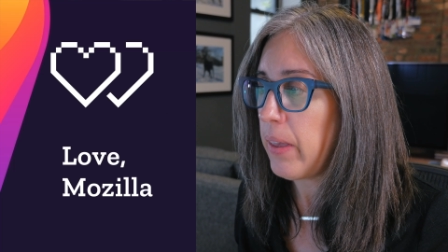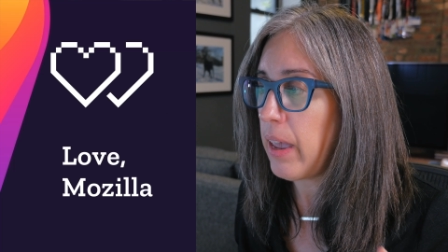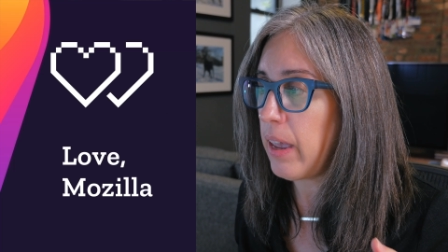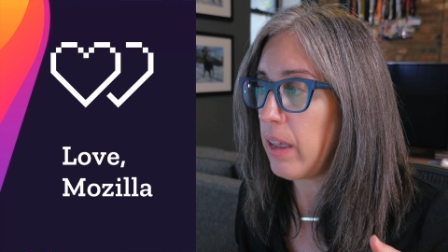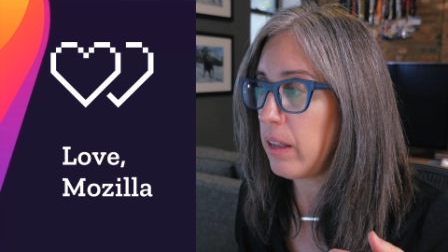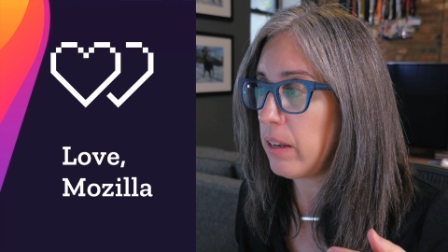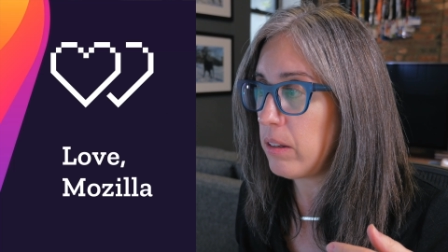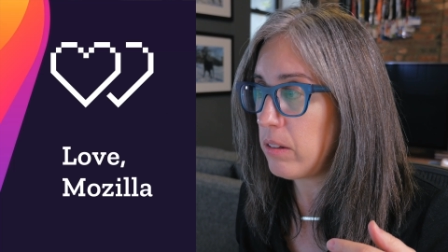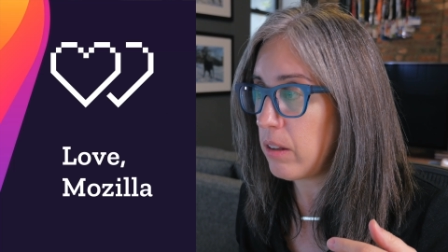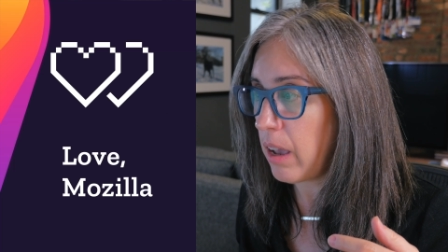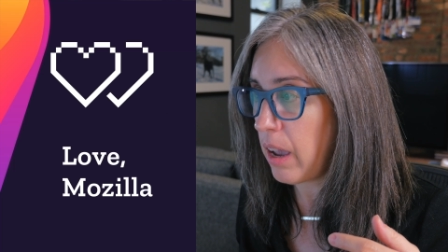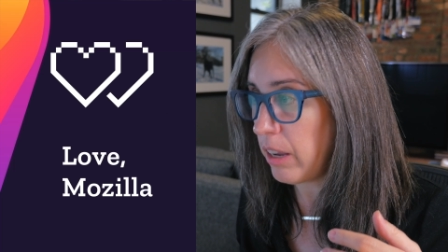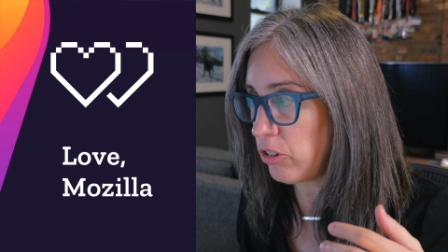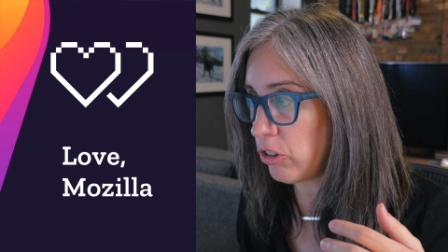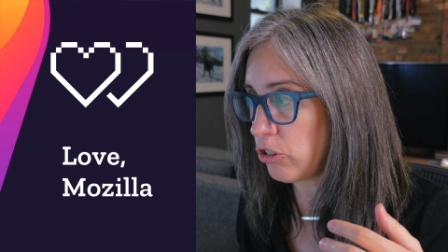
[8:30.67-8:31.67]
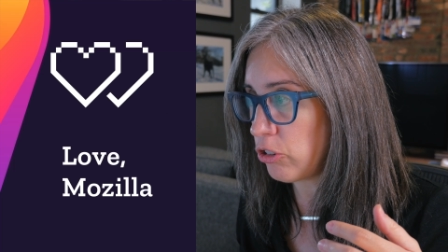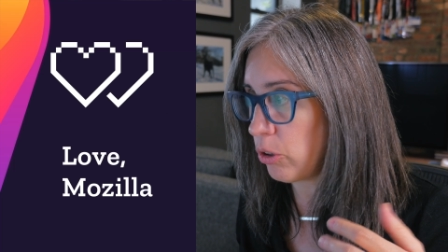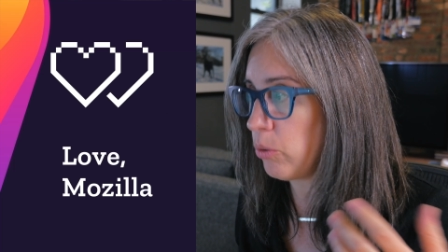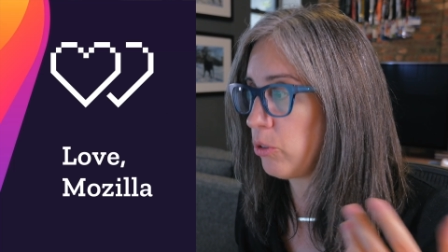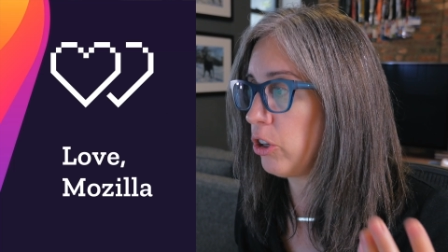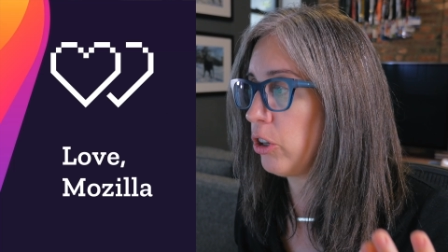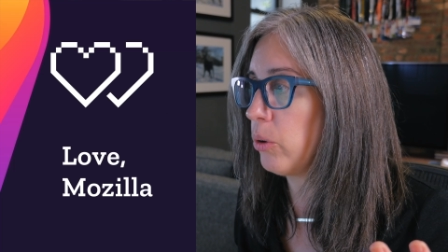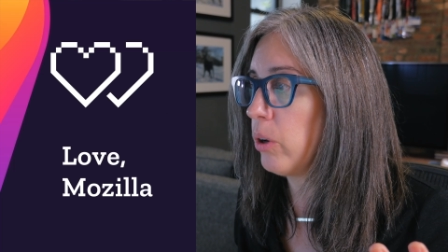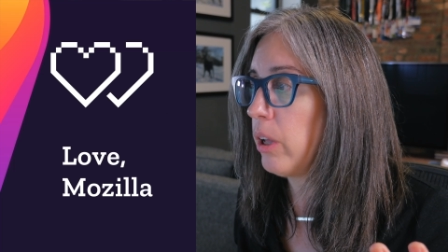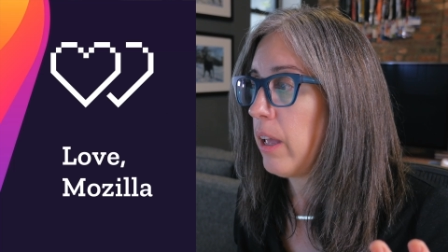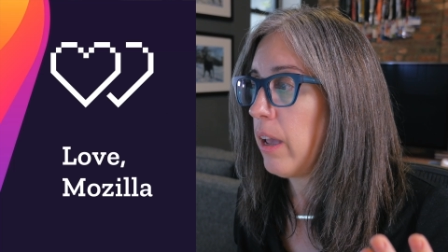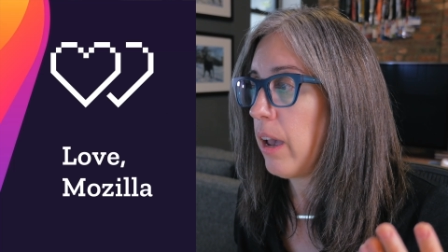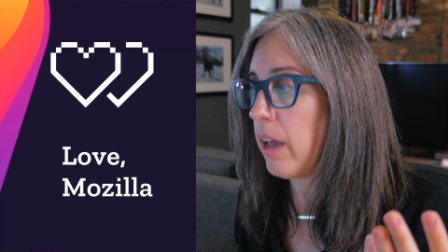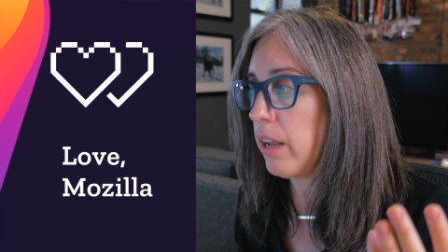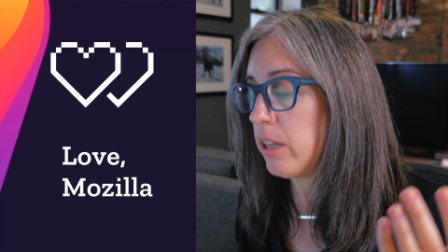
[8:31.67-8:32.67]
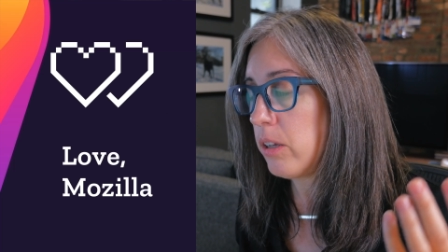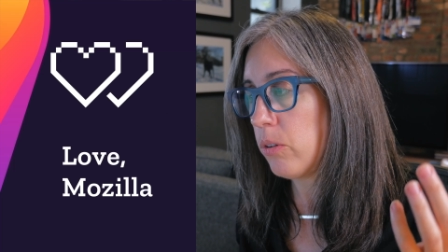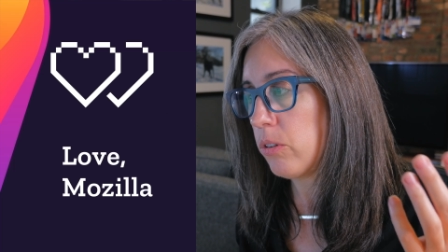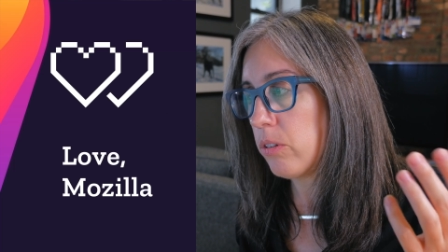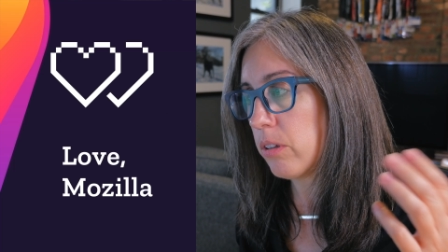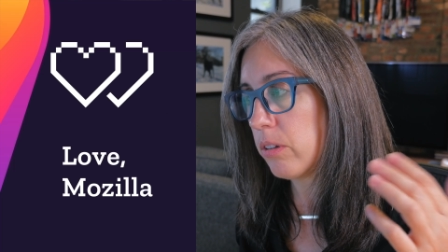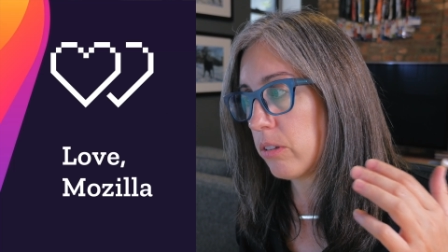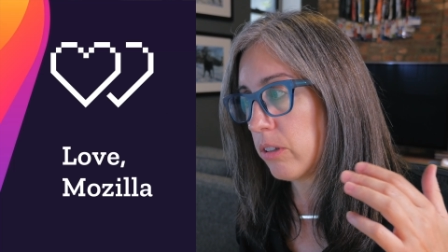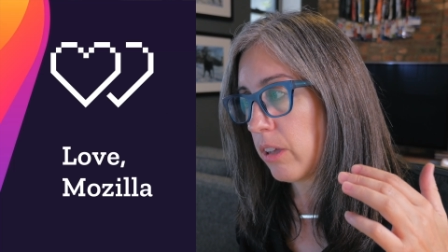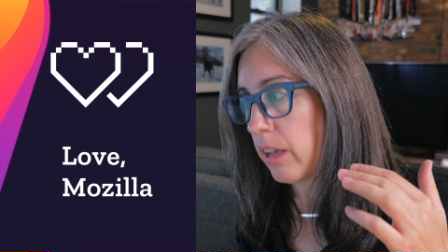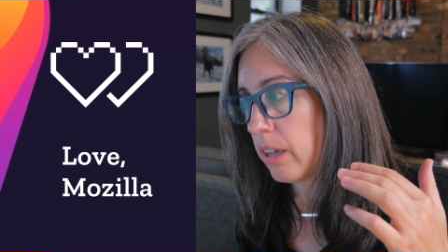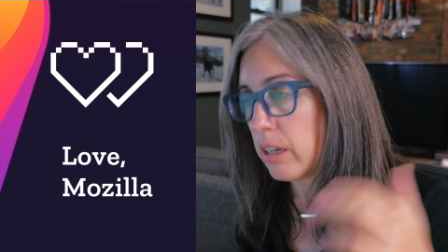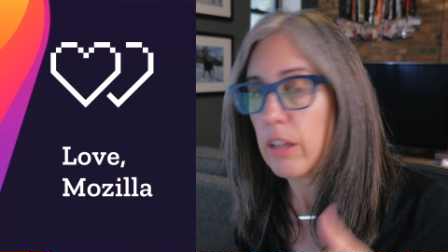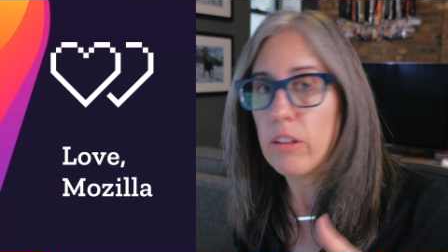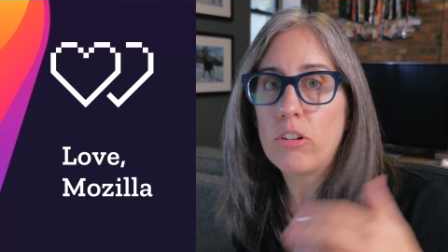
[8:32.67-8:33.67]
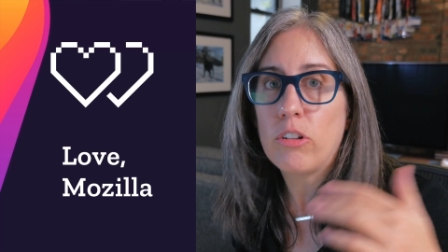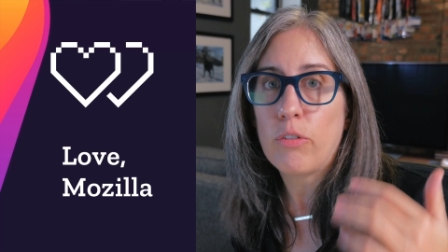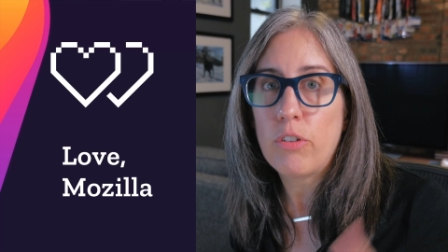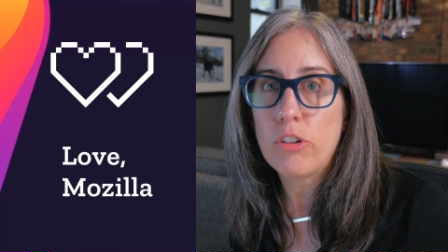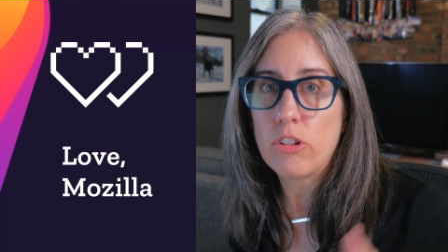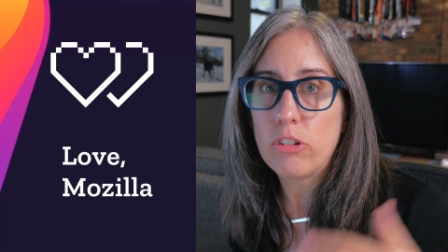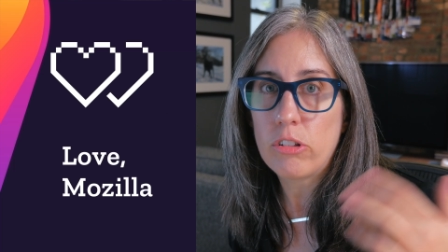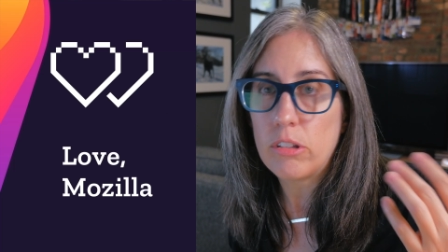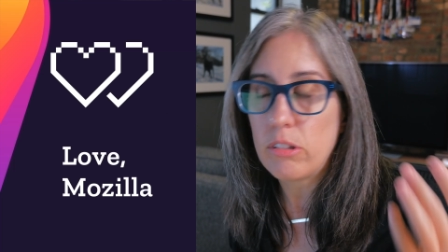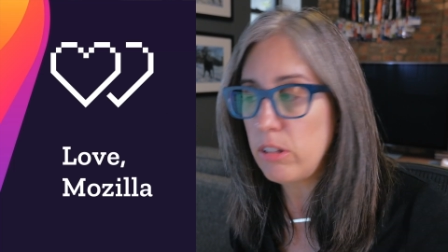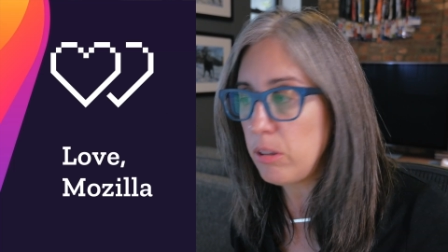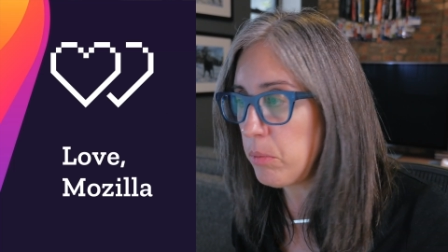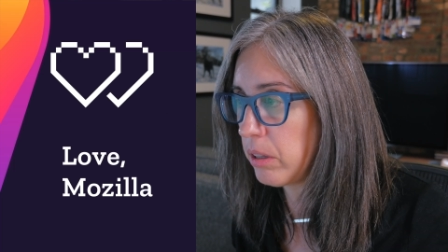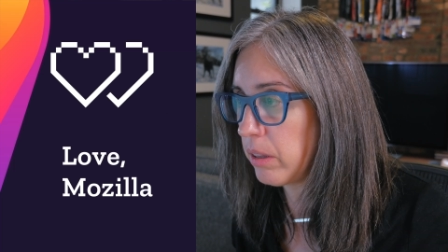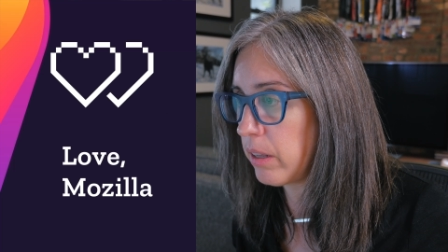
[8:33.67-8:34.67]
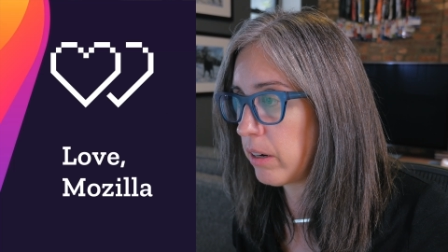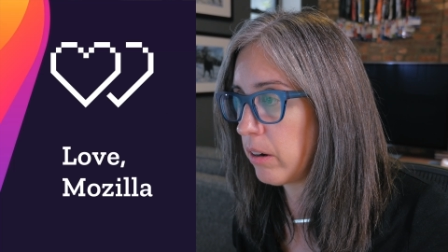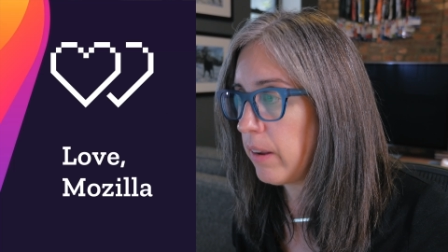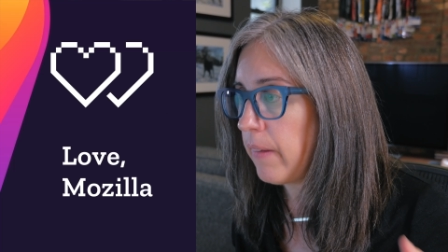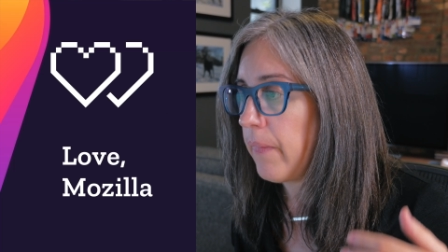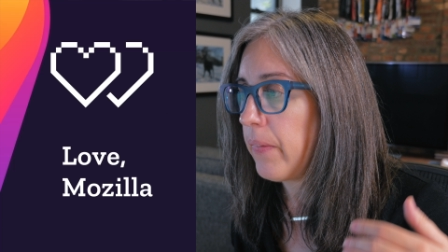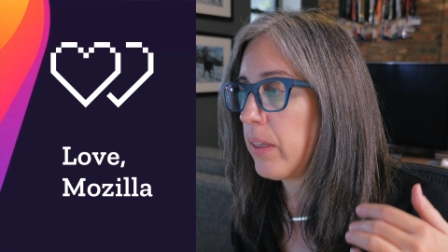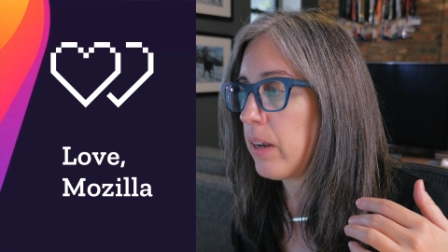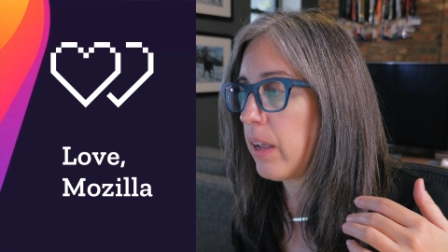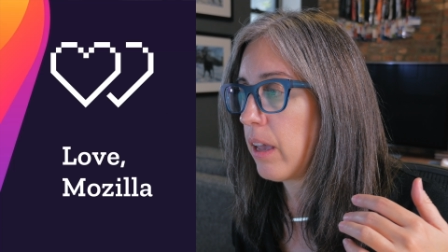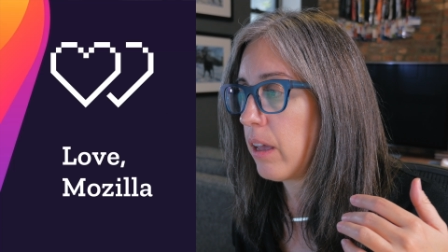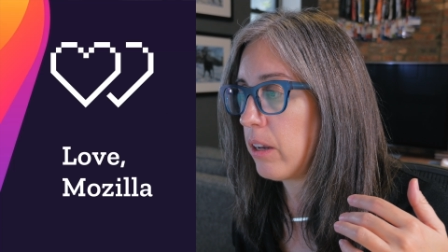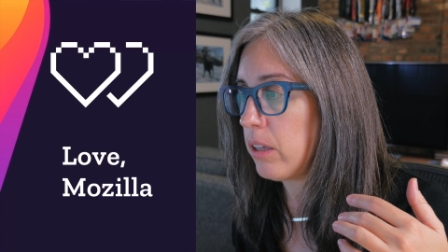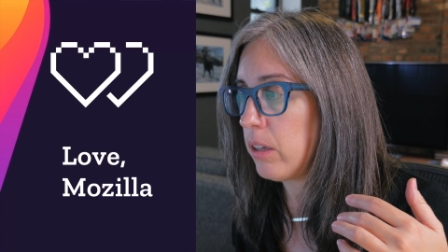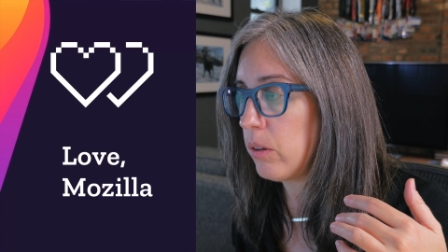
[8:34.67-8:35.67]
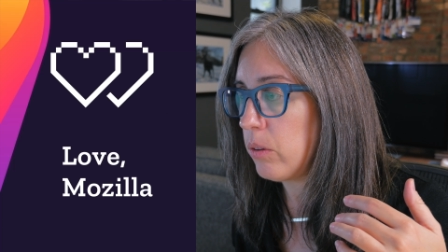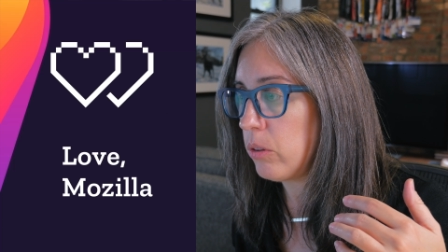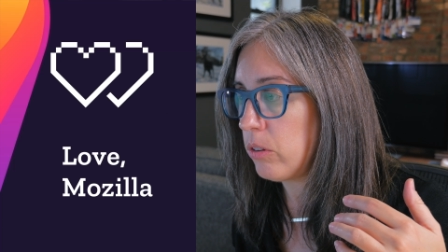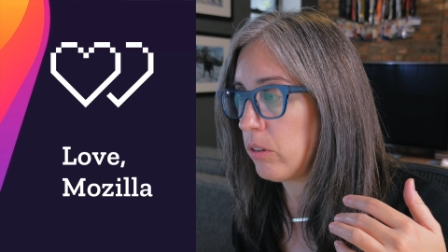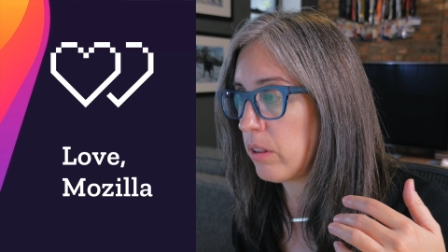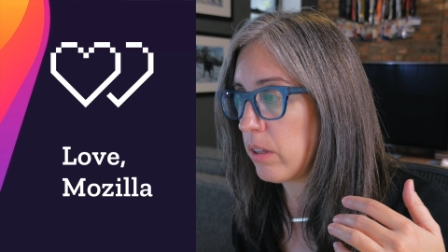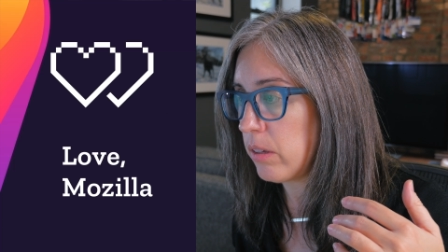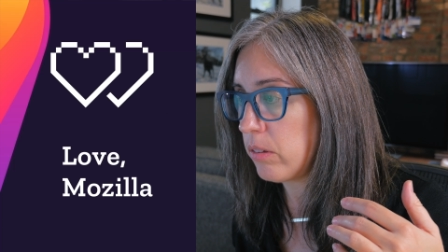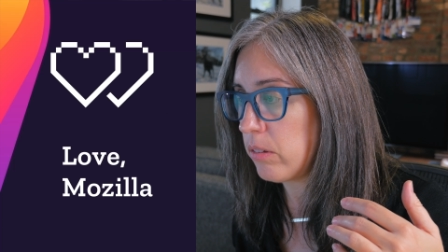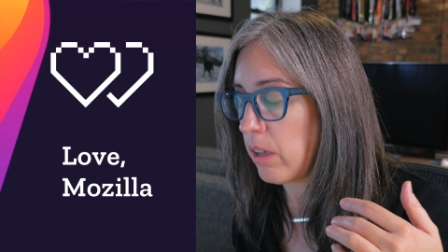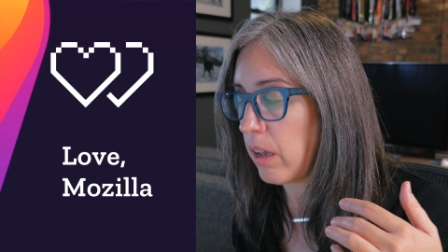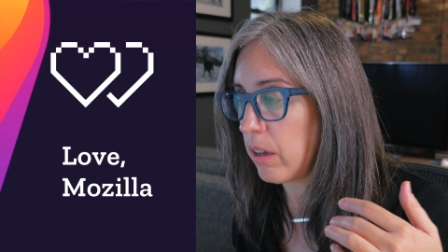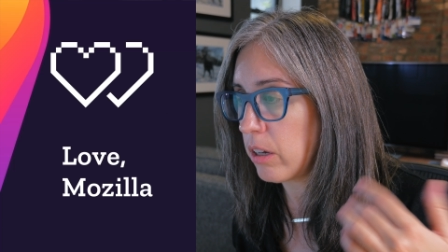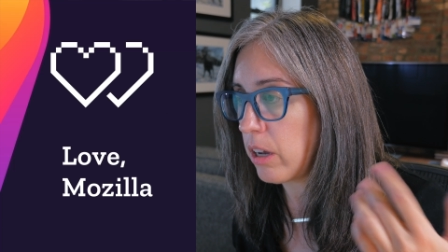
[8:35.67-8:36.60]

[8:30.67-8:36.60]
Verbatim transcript: And I just showed you how to use this color deficiency simulator and how to use this uh,